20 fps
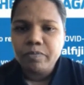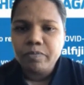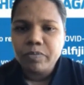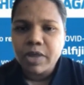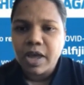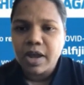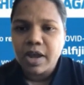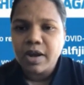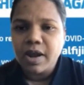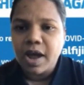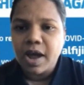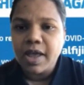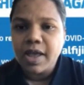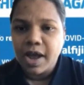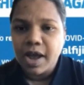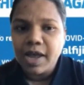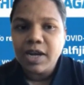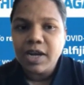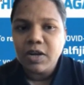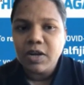And I
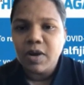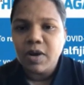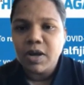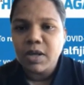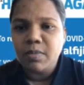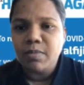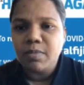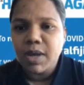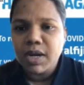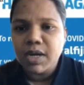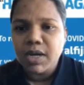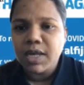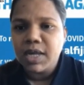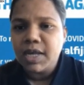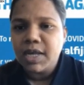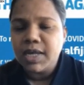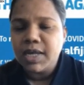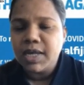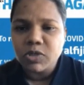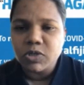highly recommend
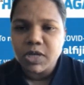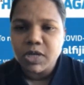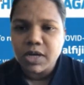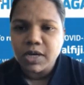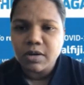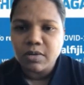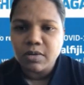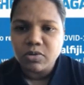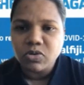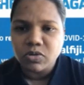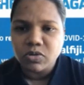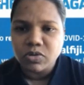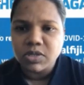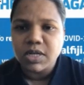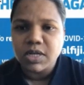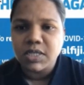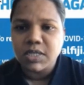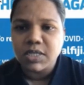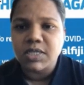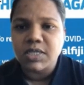getting your second dose because
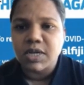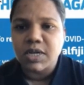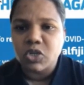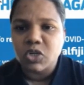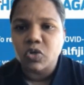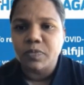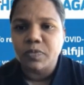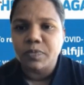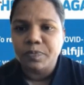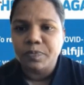that's essential.